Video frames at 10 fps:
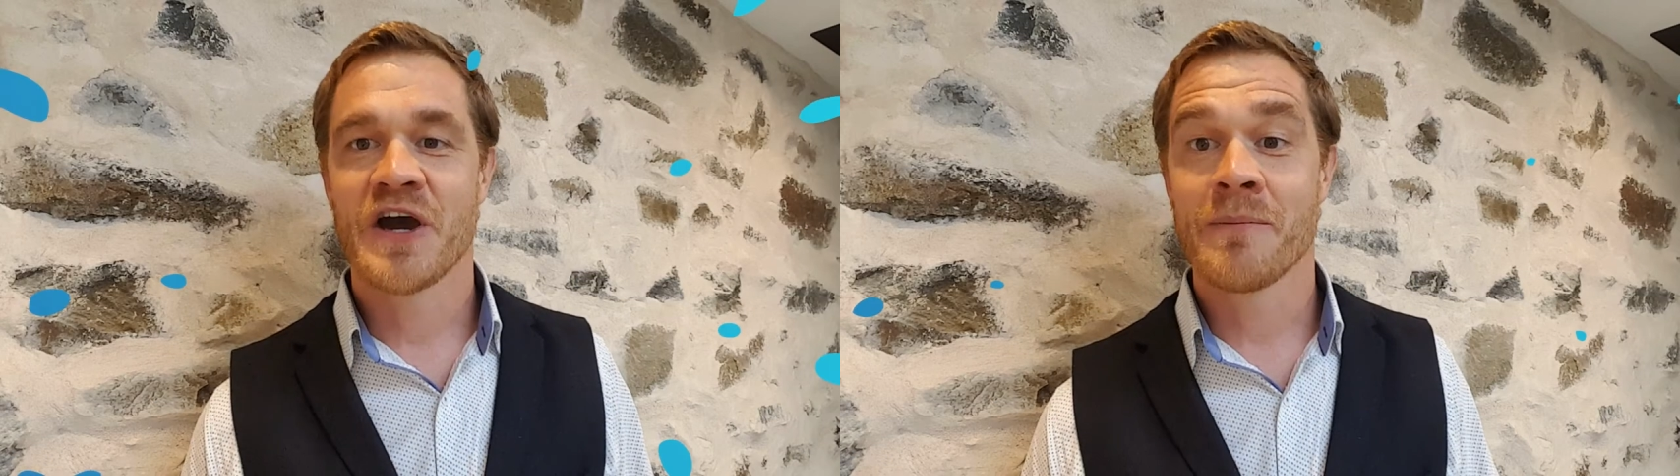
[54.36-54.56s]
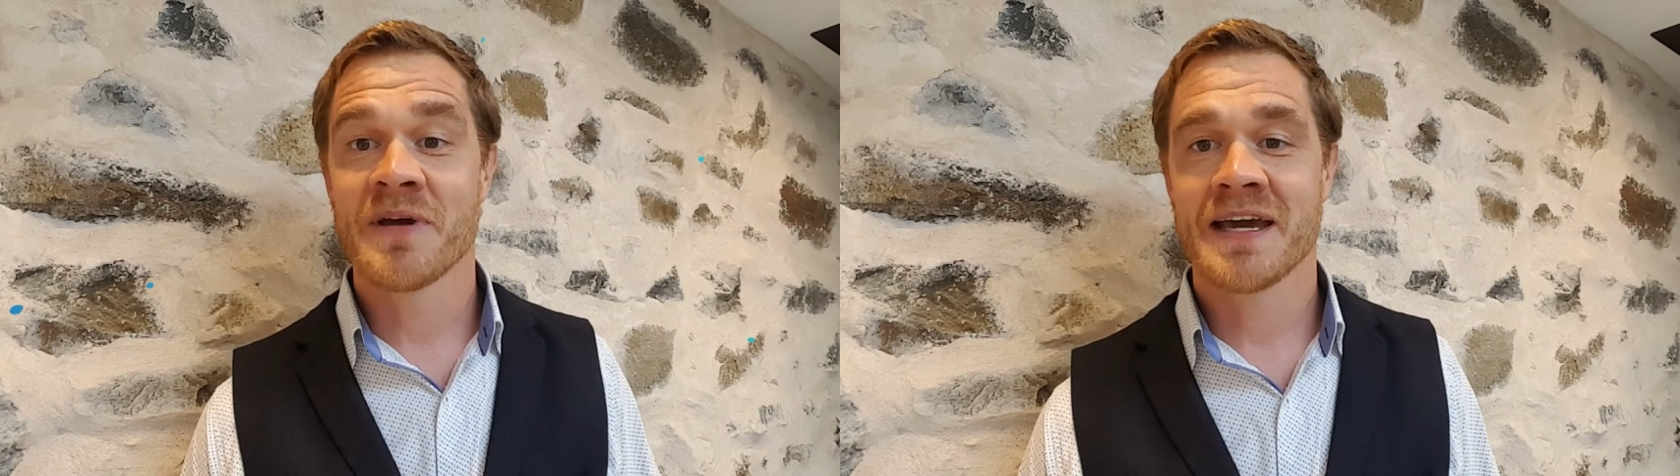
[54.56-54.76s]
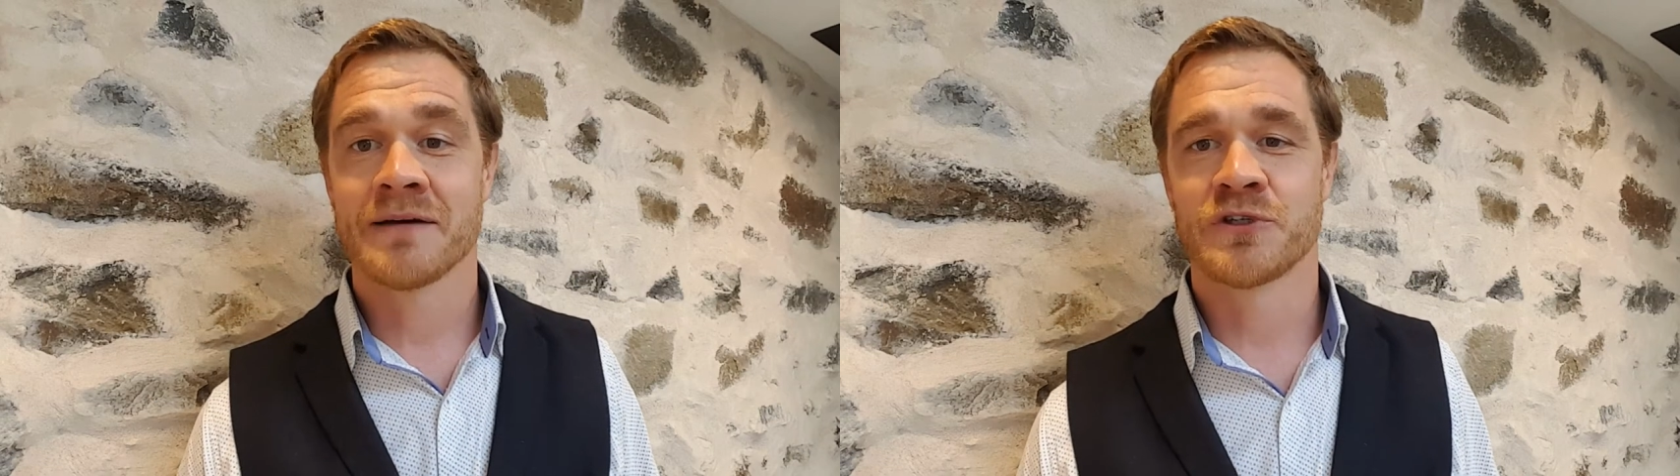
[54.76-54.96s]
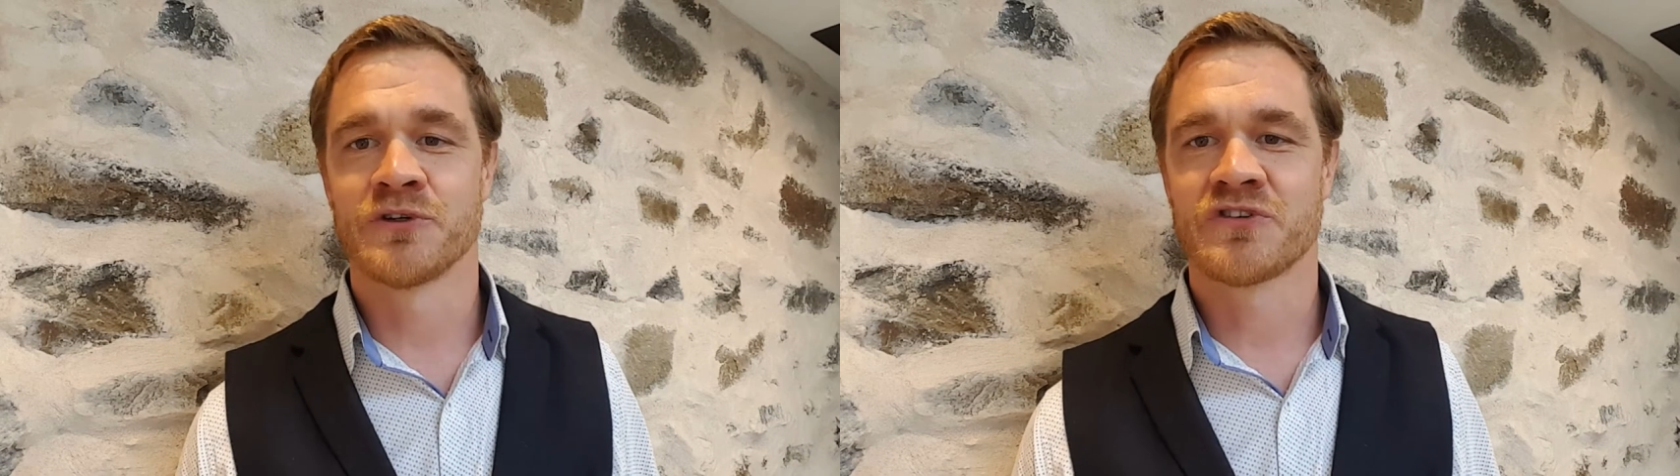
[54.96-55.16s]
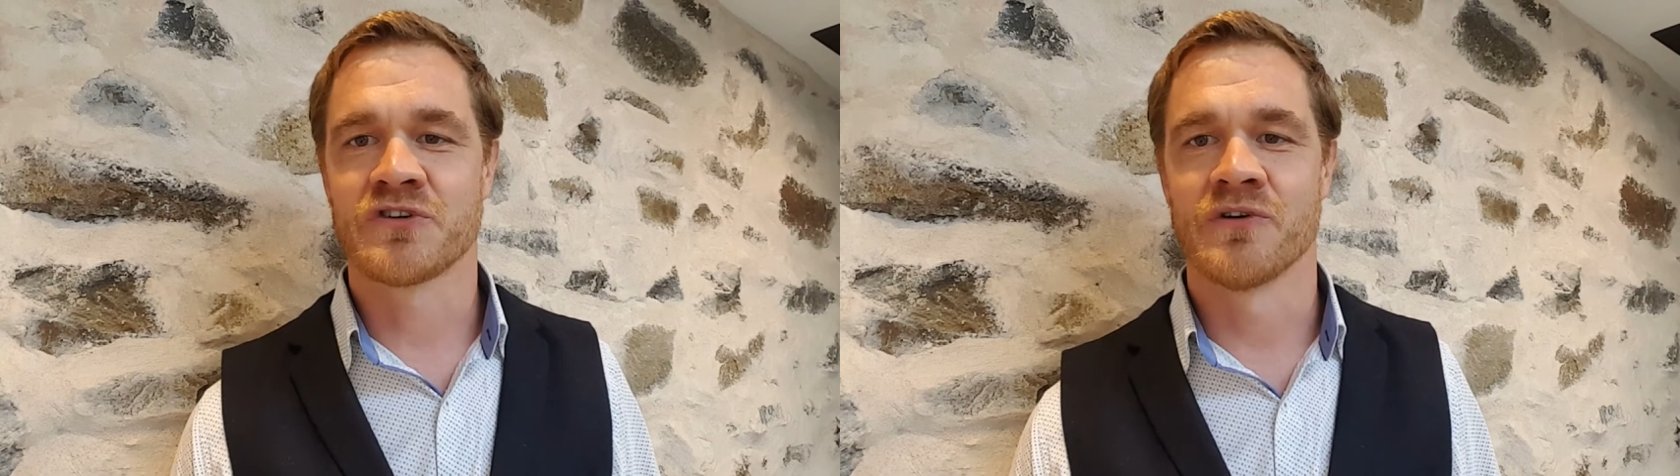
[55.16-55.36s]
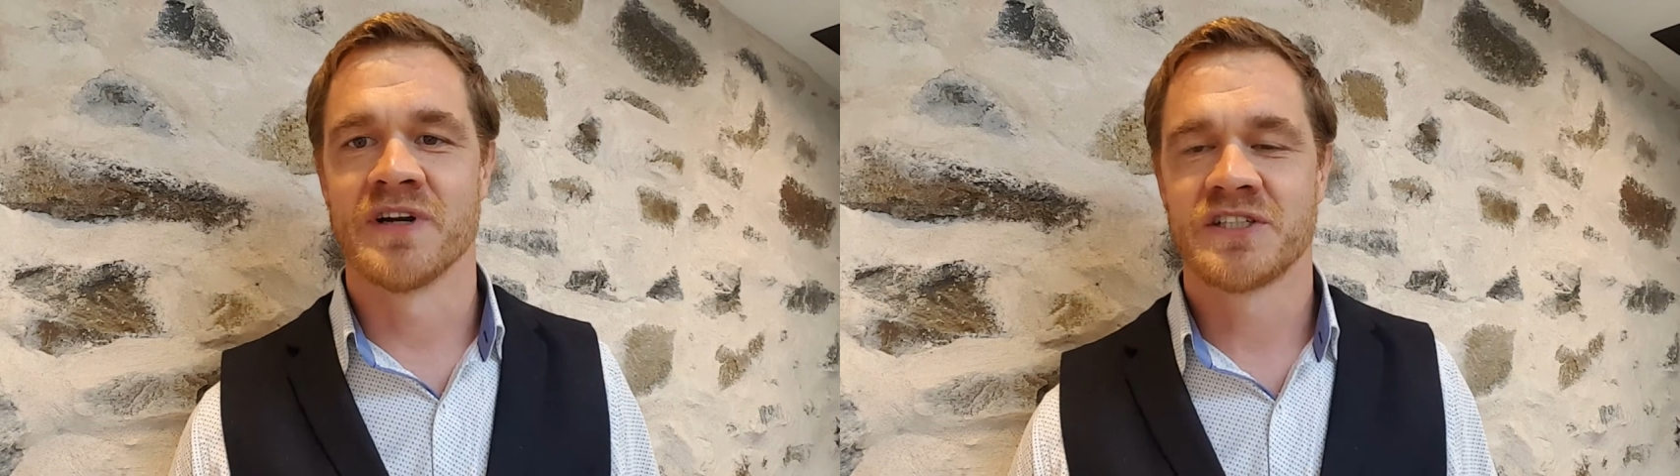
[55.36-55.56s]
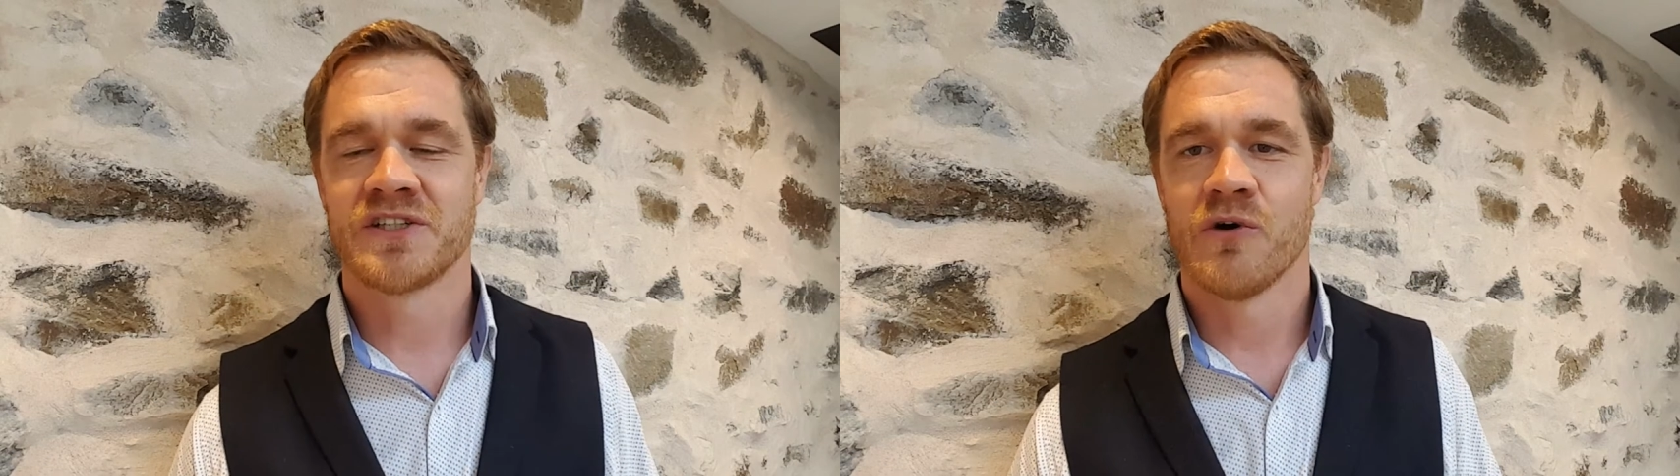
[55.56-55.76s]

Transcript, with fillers: Carbon capture and storage,